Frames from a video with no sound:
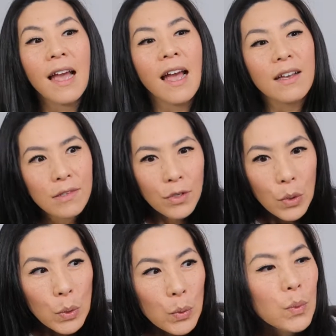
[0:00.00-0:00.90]
I was like,
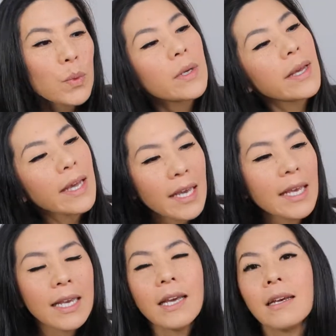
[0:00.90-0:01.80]

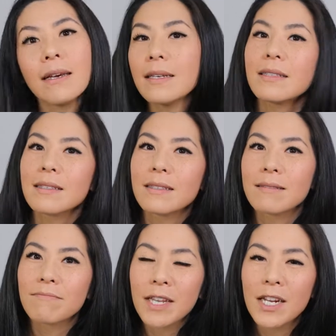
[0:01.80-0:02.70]
okay, because
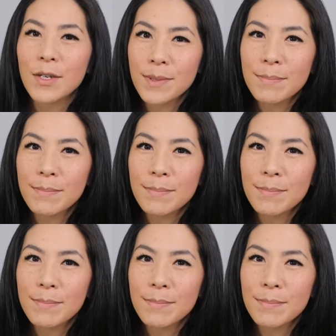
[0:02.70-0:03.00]
you know,